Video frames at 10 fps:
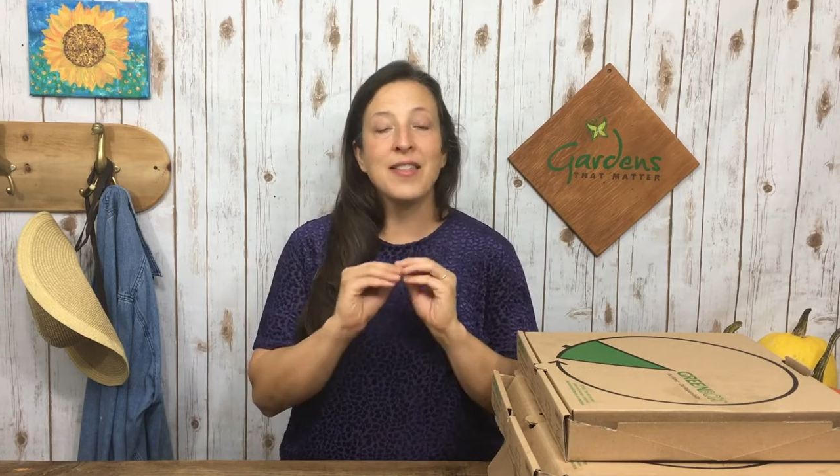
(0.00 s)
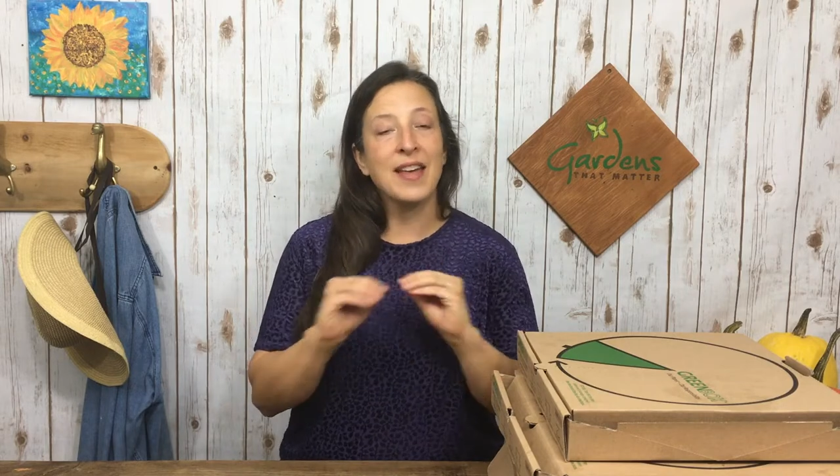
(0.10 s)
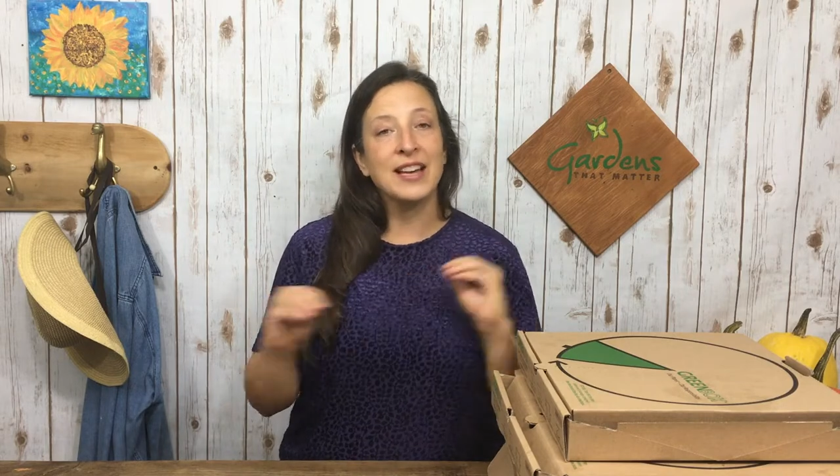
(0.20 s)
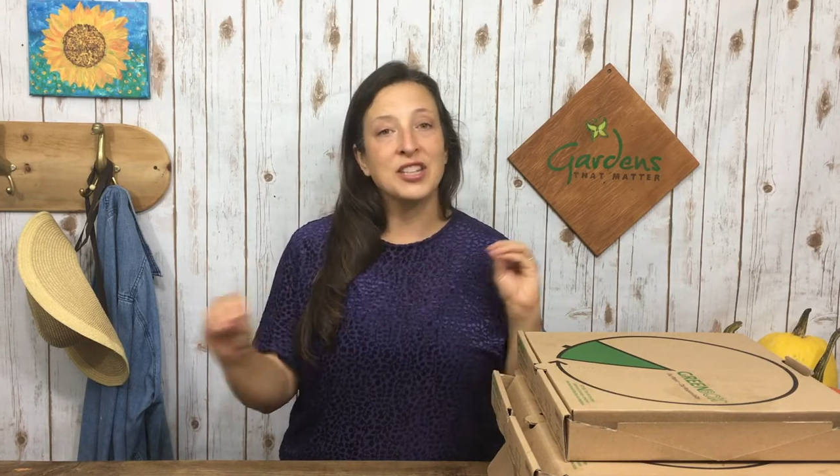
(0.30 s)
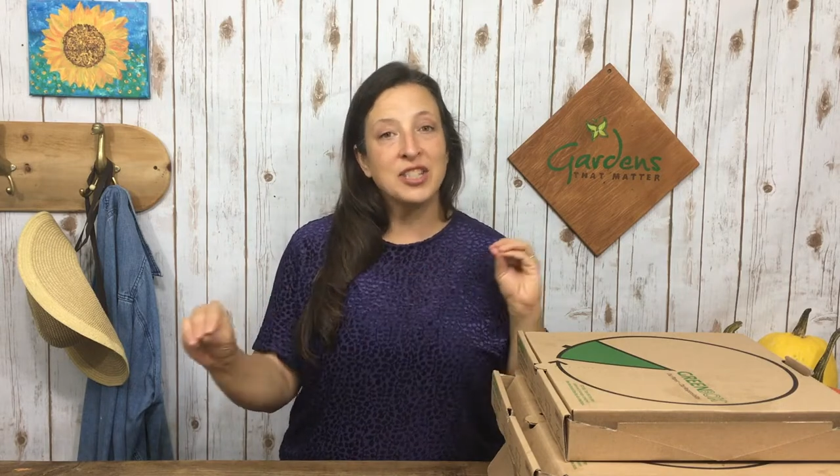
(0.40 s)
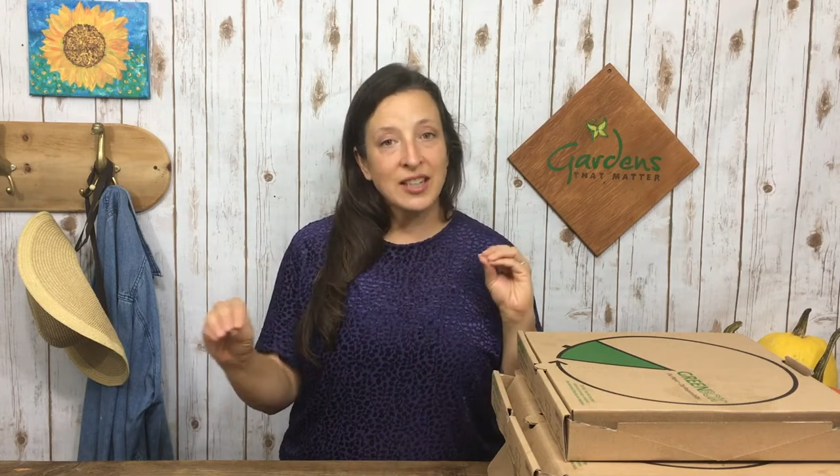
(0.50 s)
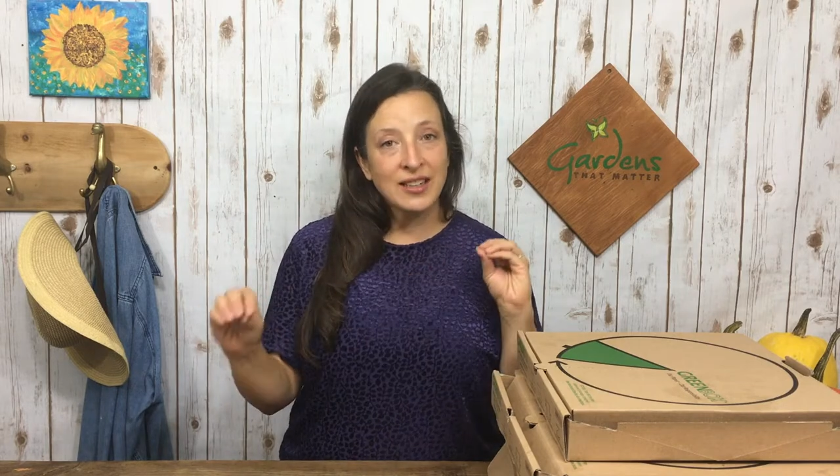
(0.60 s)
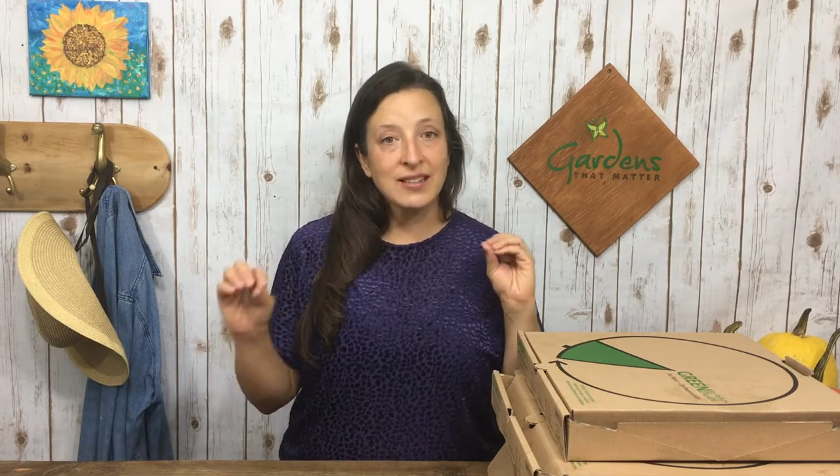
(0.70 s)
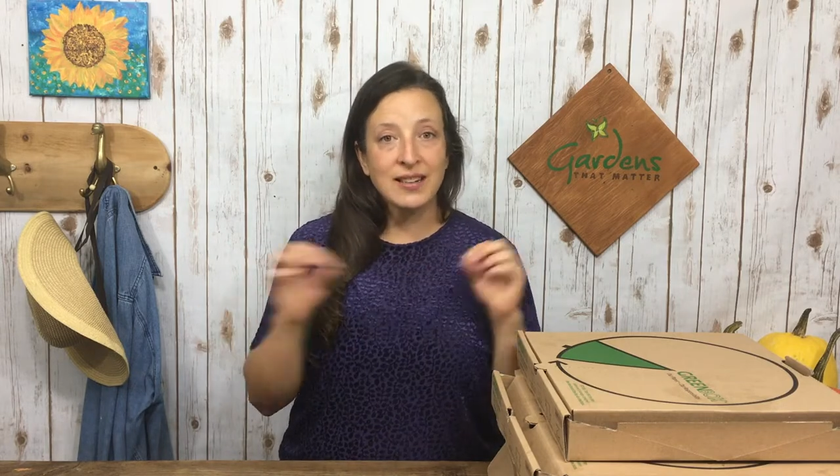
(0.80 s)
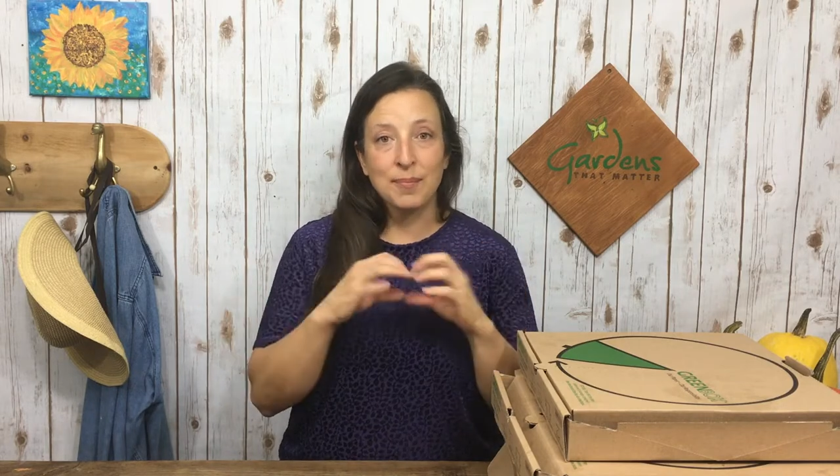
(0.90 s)
that
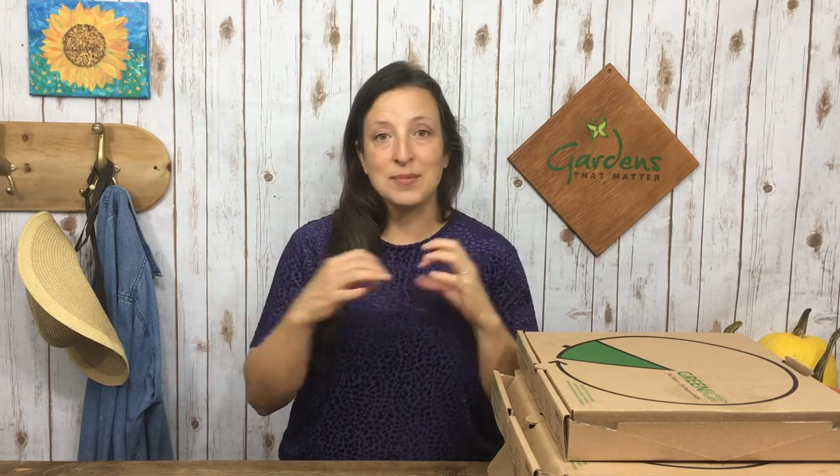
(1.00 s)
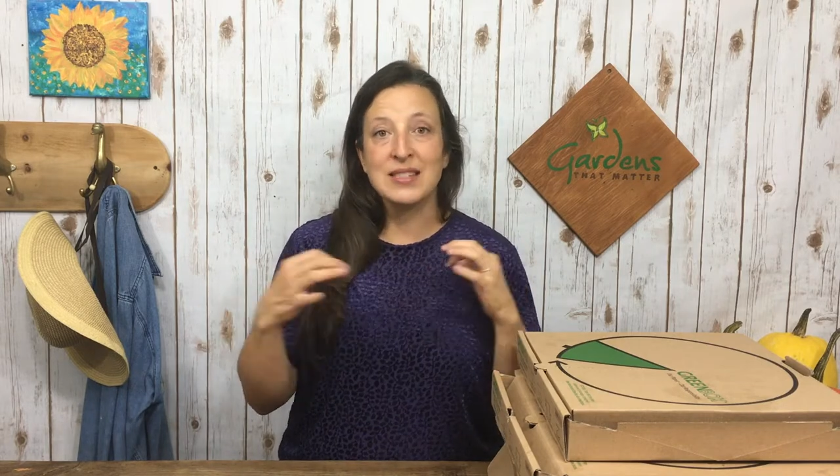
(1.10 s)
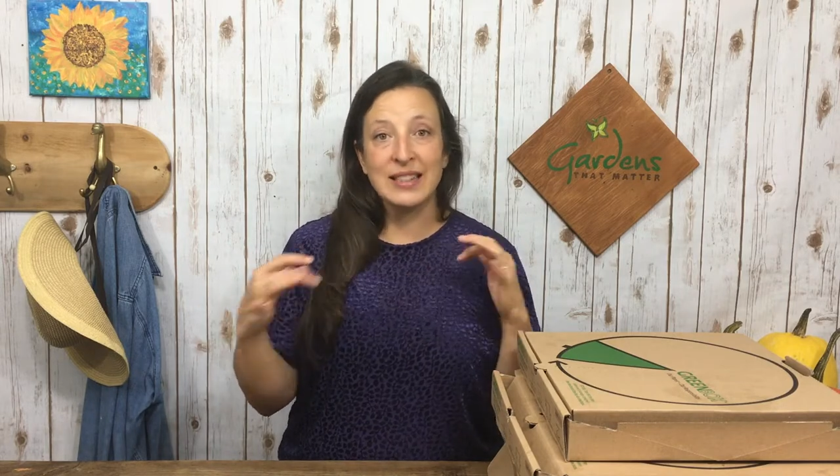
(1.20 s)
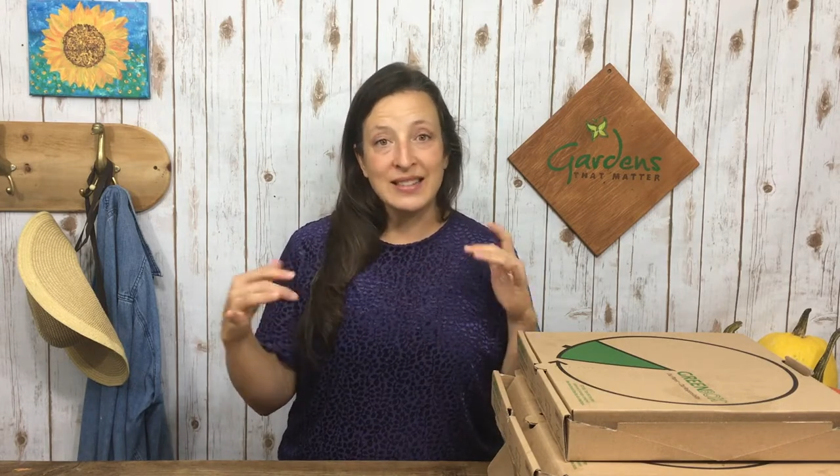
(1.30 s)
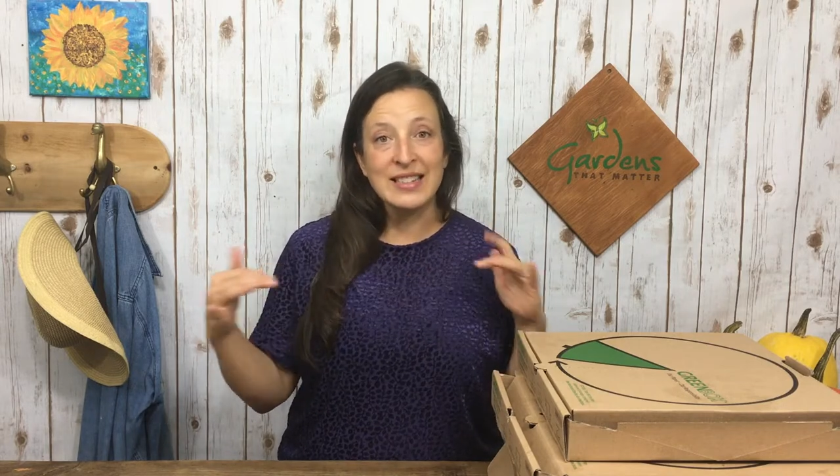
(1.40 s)
sheet just